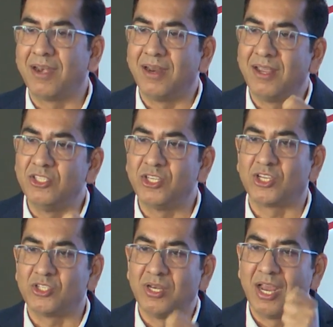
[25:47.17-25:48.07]
and an
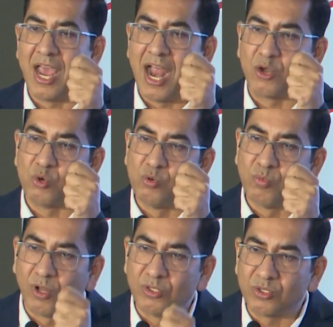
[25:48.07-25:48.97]
injection at home
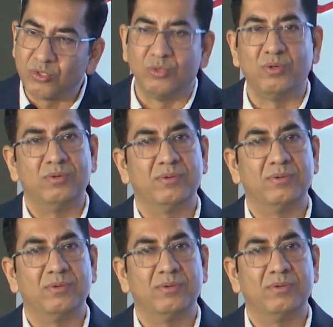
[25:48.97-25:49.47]
also.